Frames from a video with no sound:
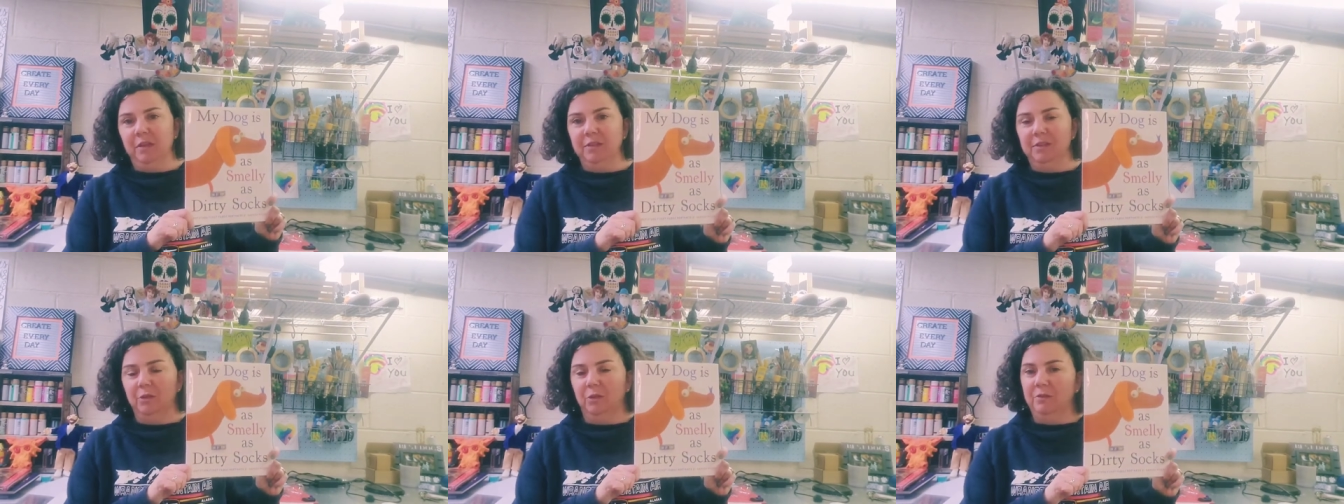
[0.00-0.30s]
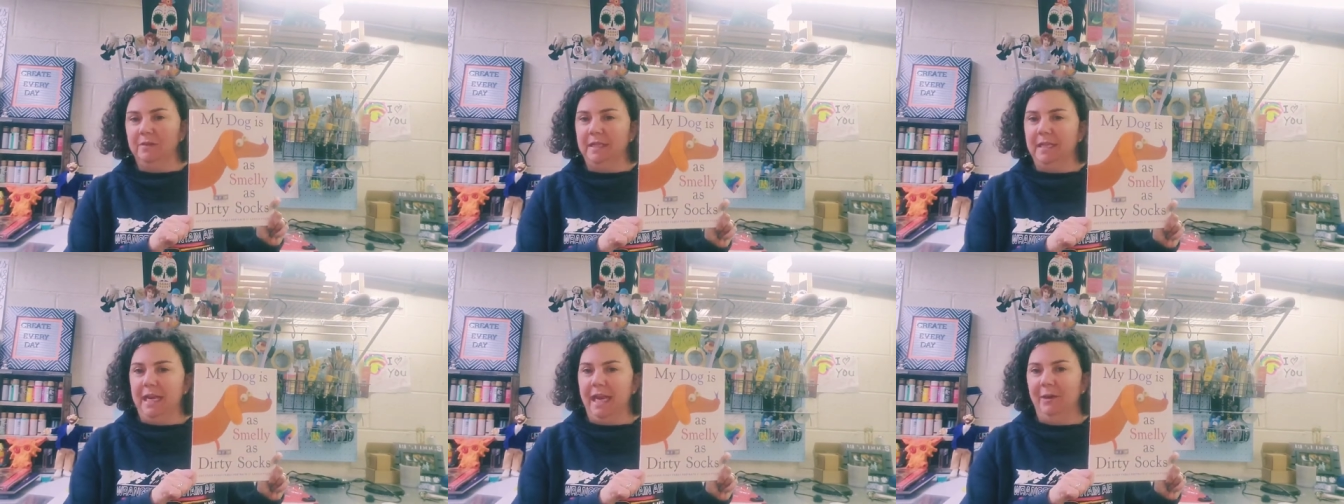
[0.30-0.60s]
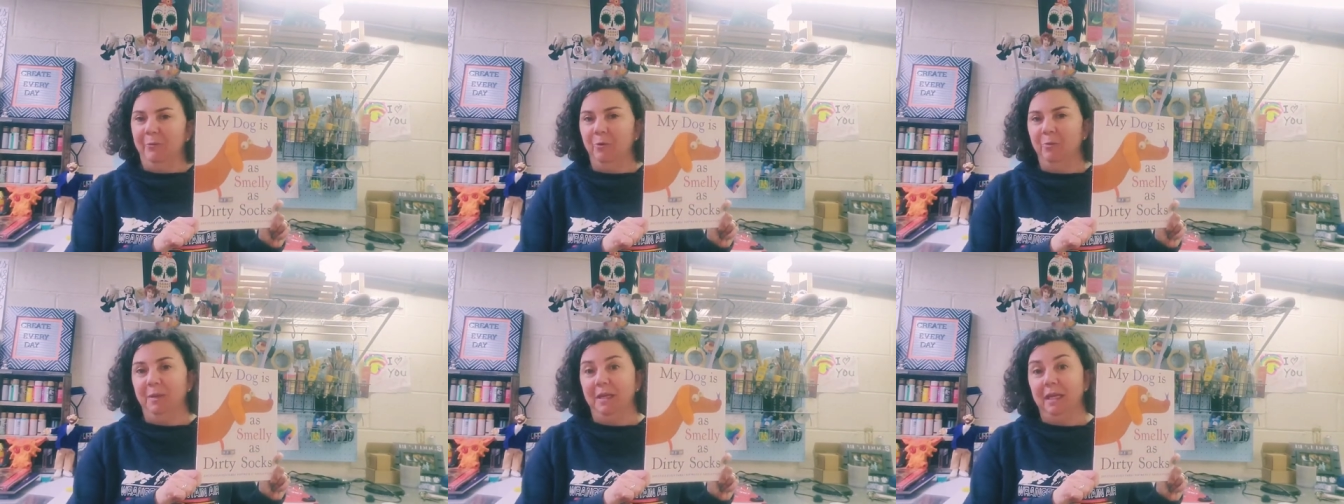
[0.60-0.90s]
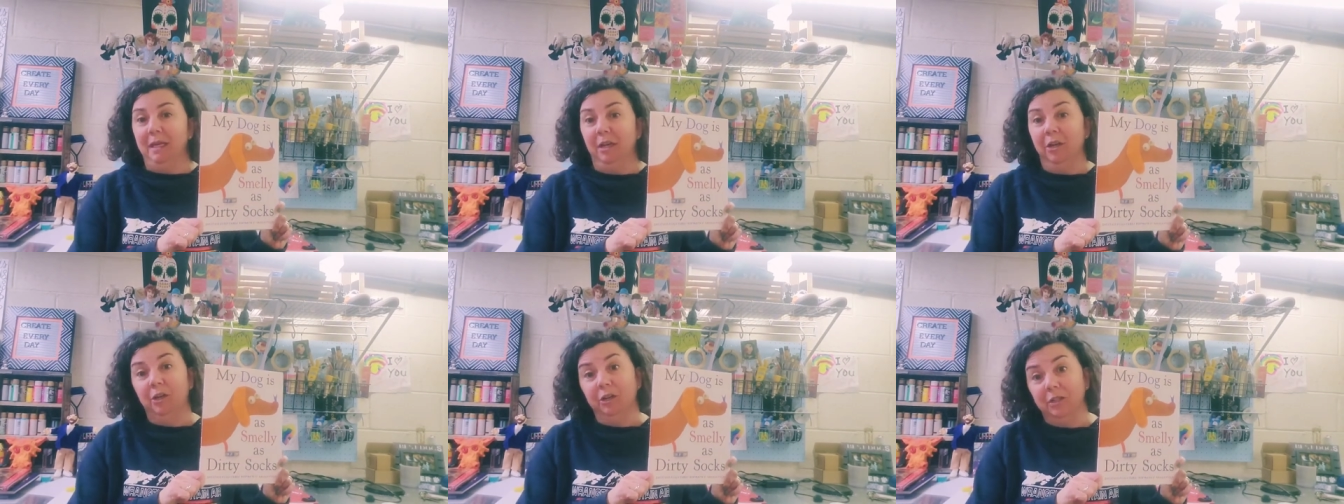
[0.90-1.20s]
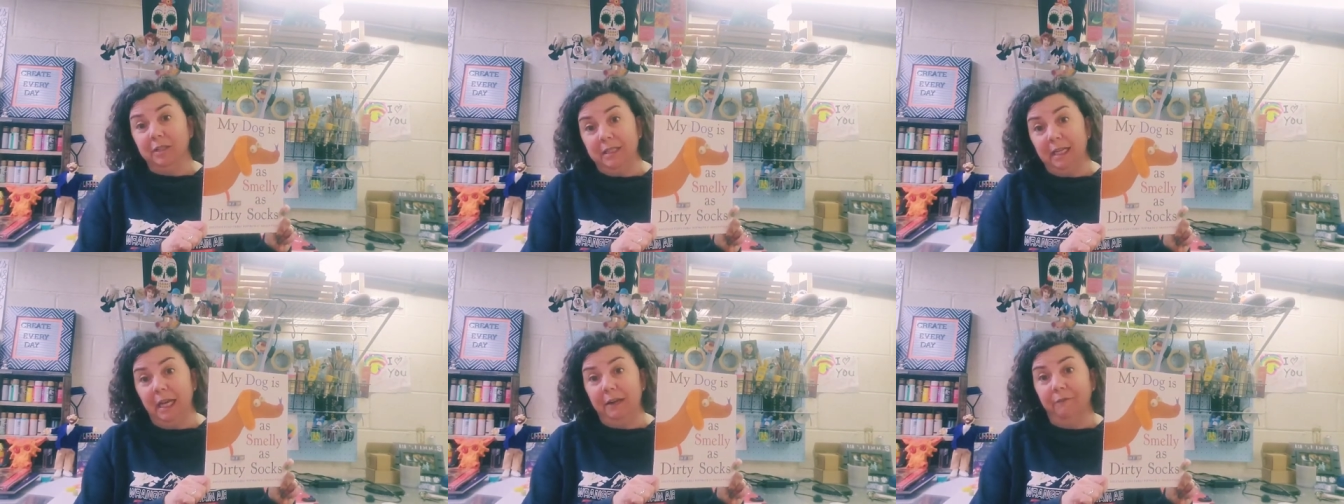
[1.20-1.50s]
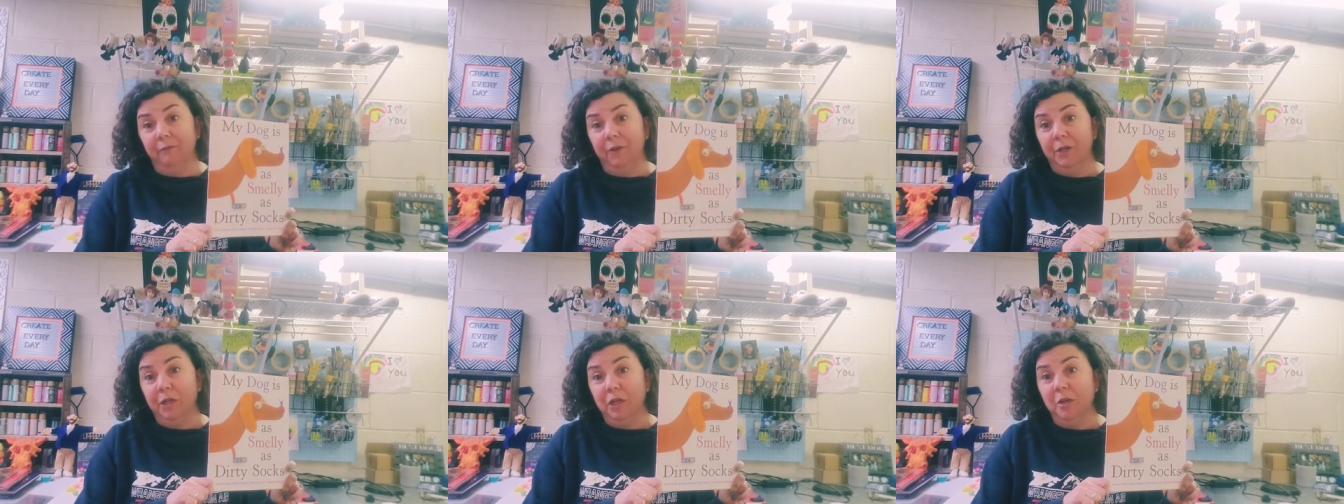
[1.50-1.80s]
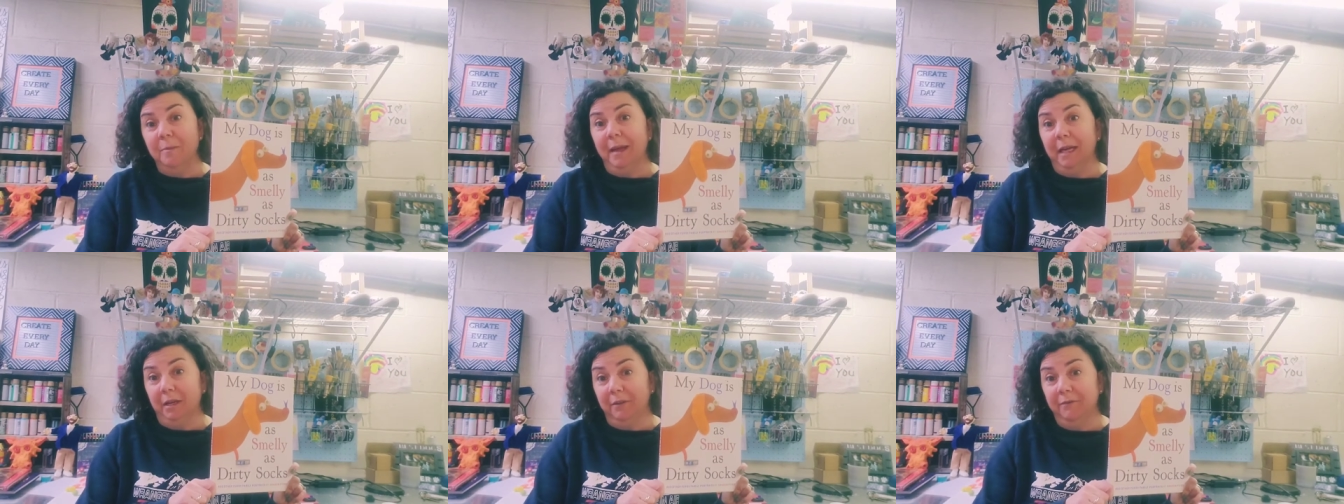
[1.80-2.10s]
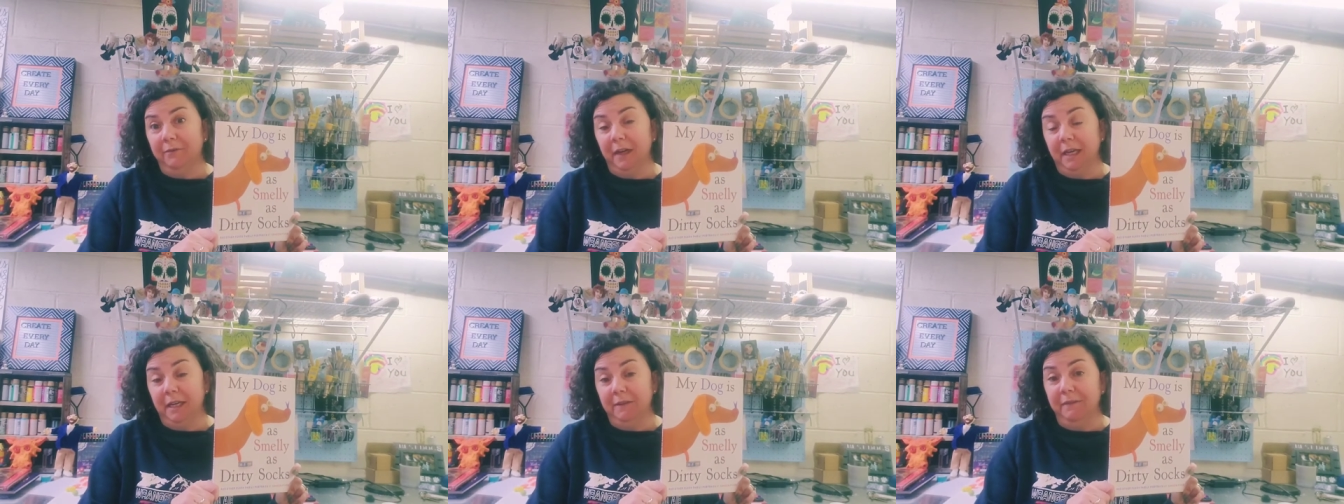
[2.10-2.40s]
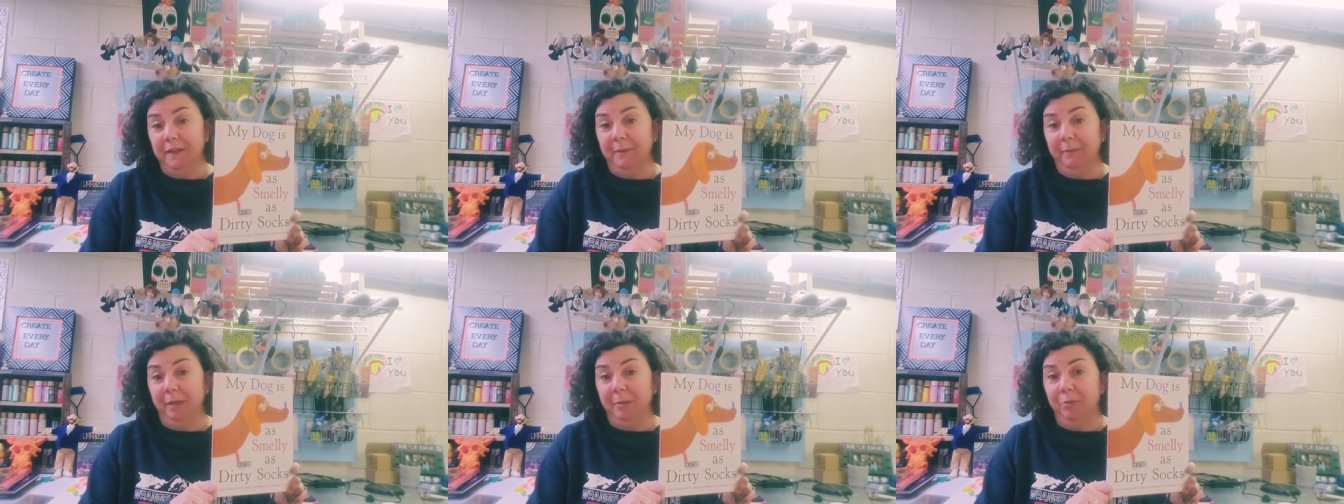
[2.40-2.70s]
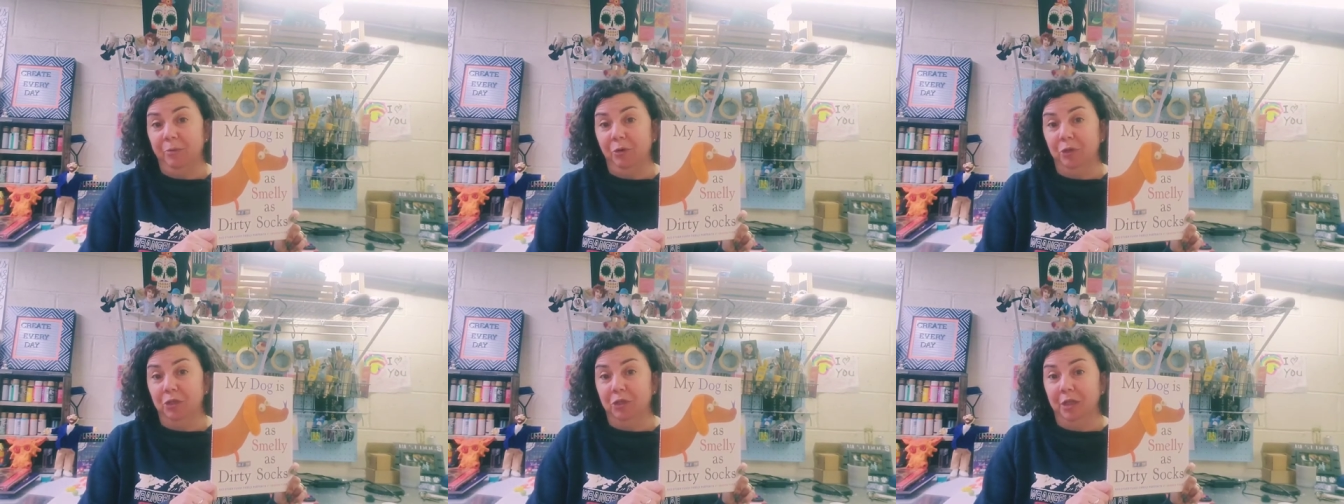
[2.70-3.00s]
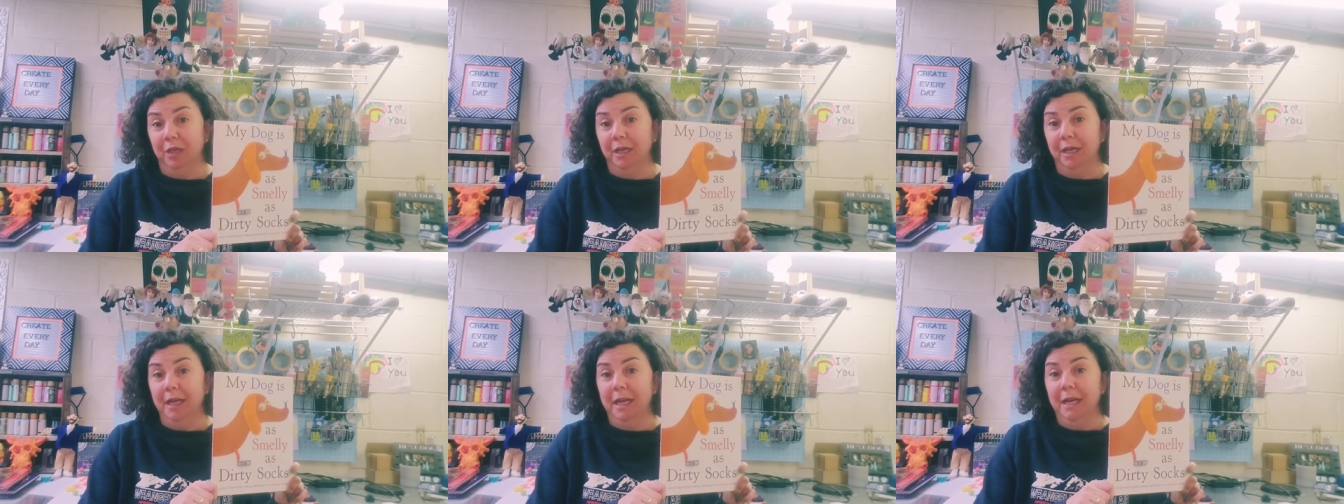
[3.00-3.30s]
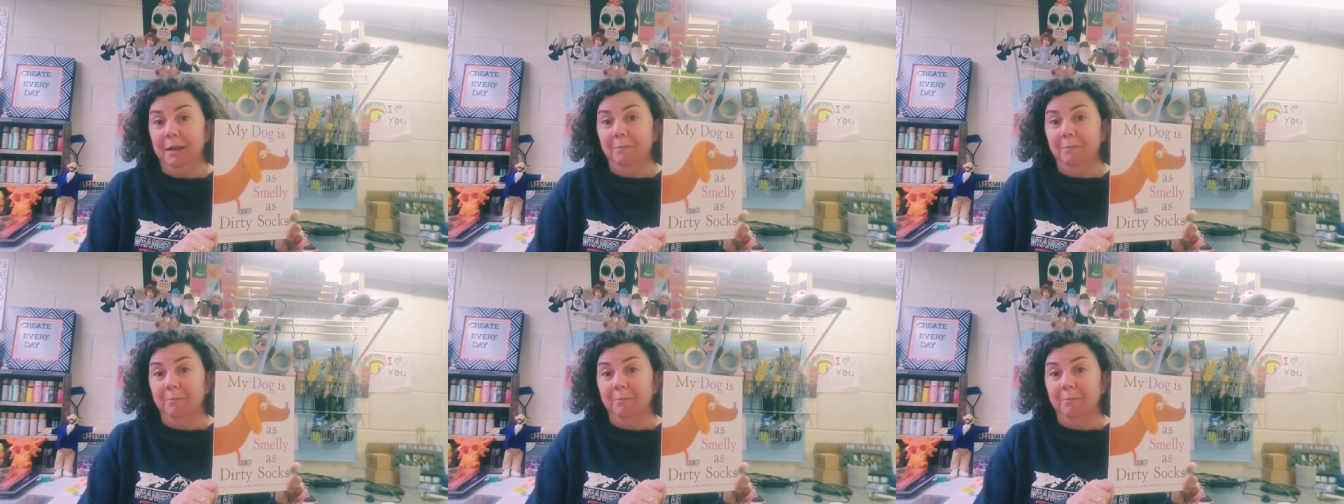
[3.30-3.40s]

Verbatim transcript: So today would be a good day for you to make a funny family portrait